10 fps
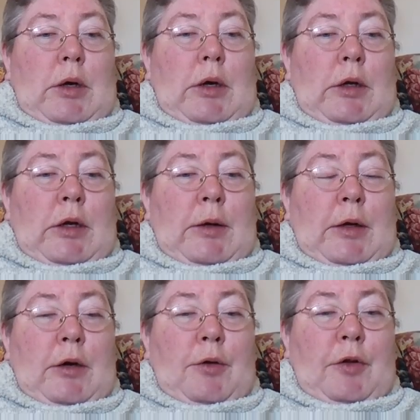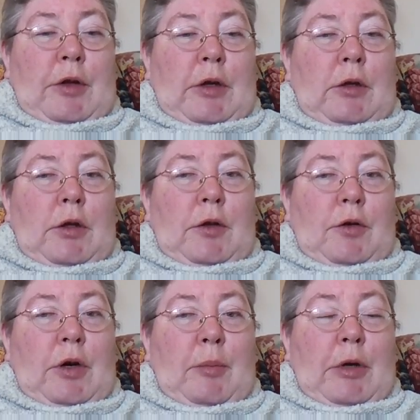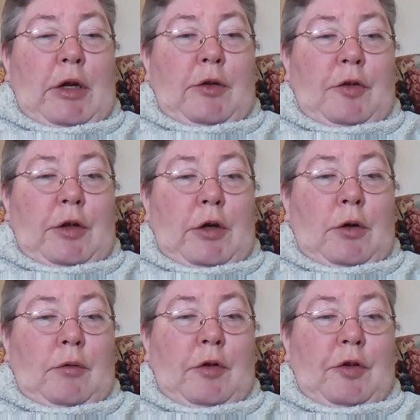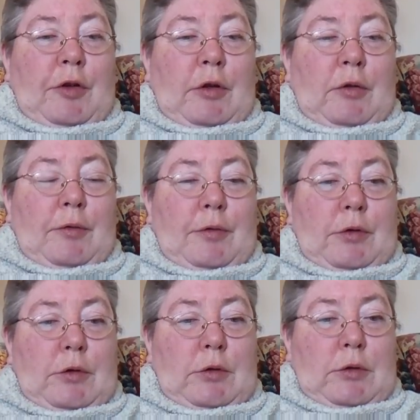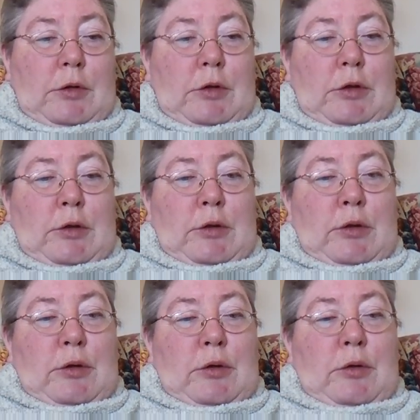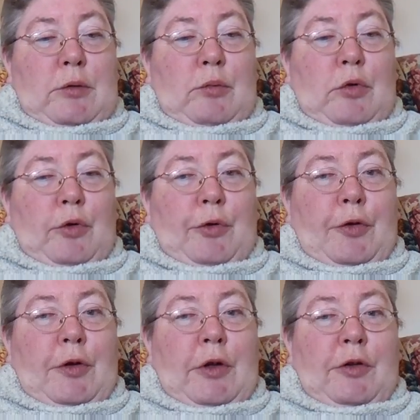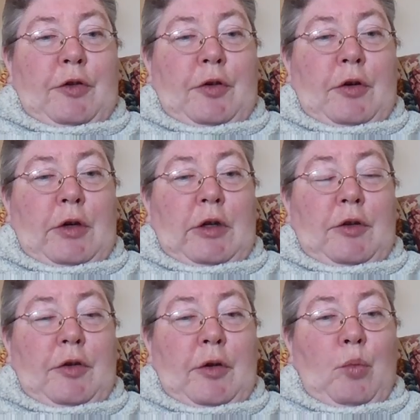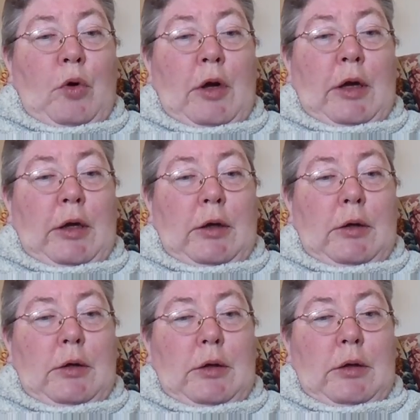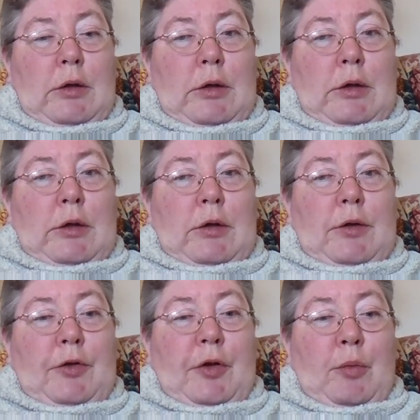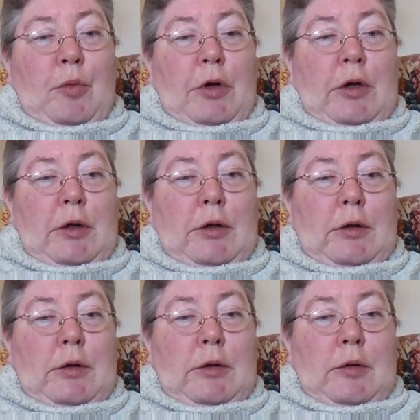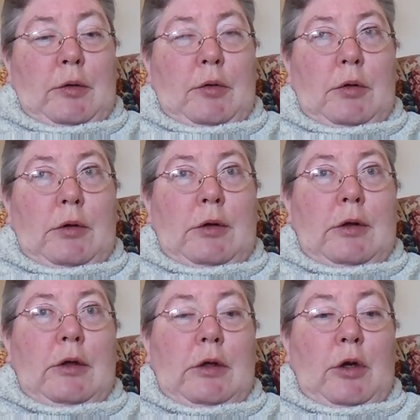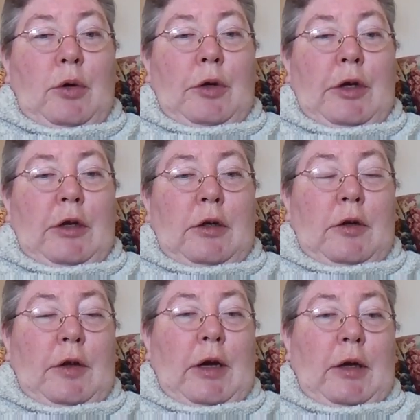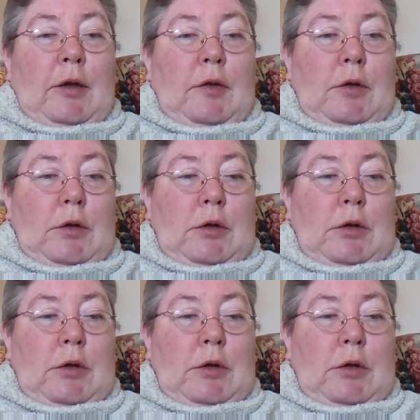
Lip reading: And I now think that the crab lice in and of itself was the necessary, in some way, somewhere coded into that,